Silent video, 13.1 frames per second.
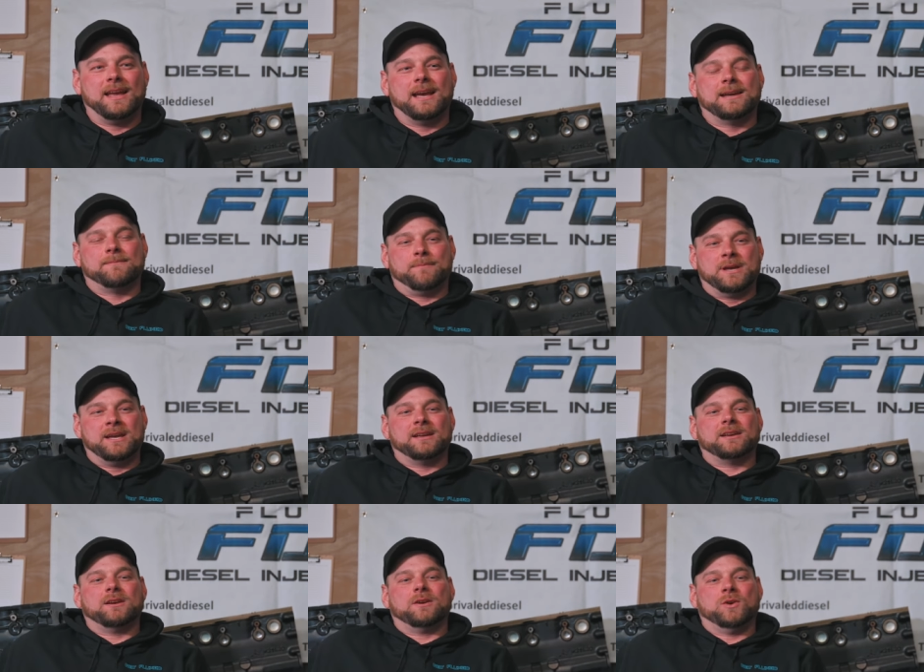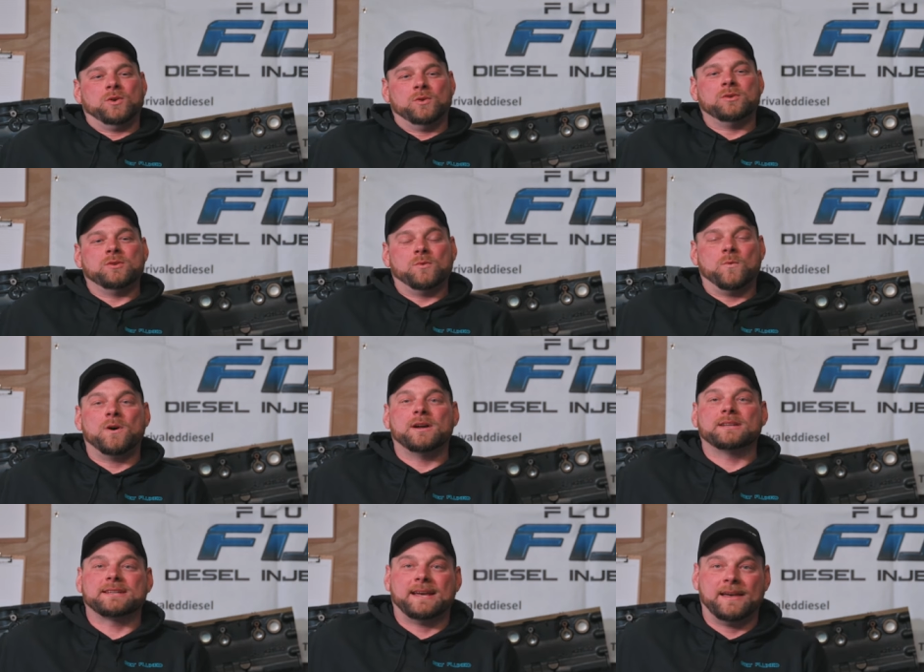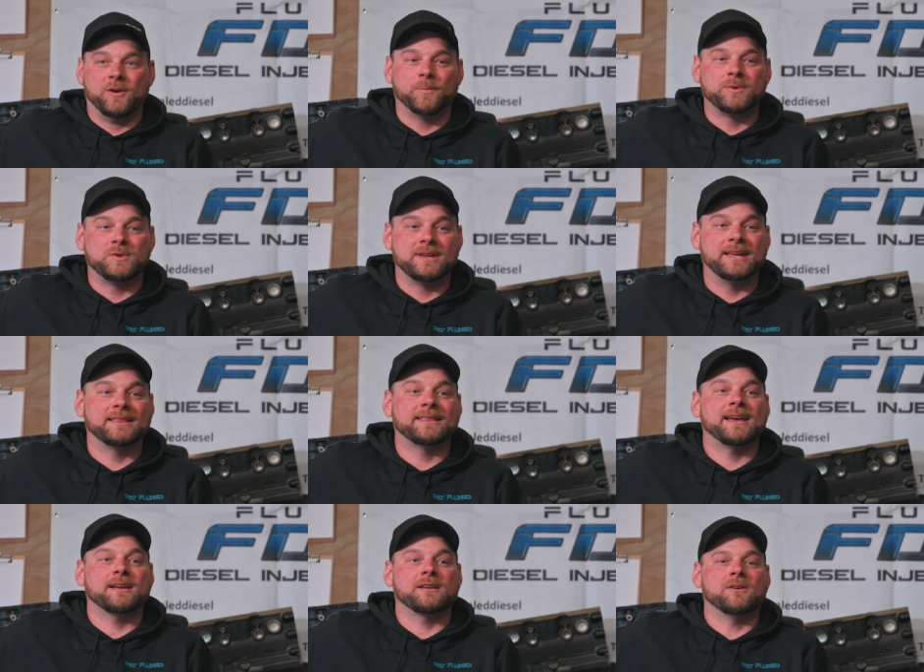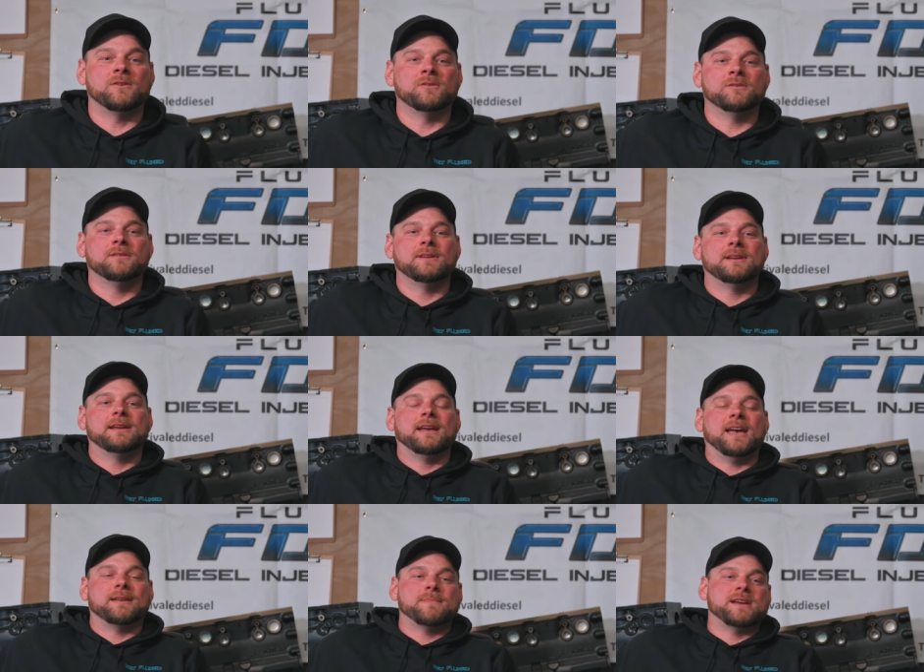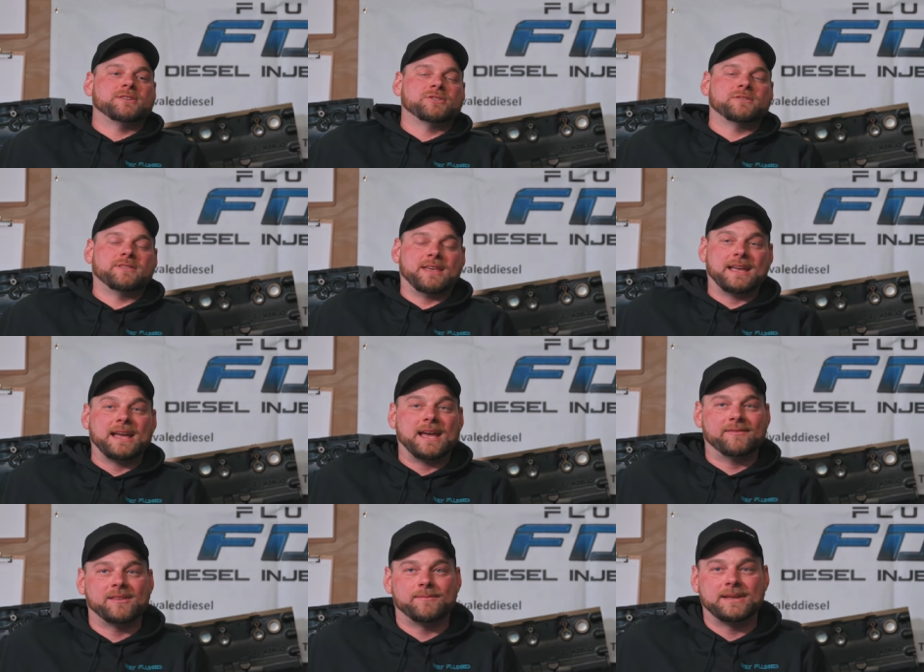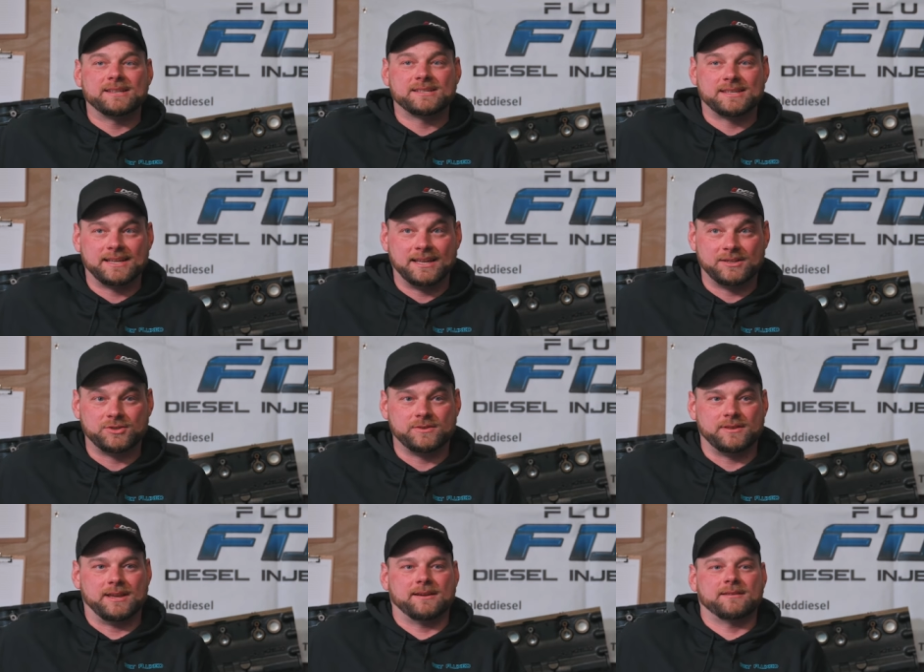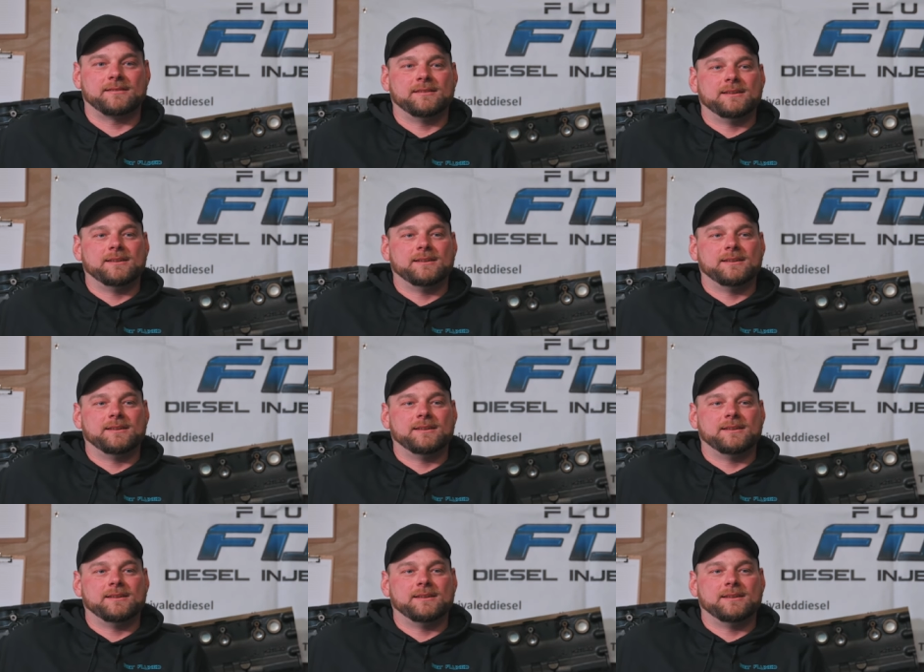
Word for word: and pick who you want to help you get that goal and make sure they have the means to get you there.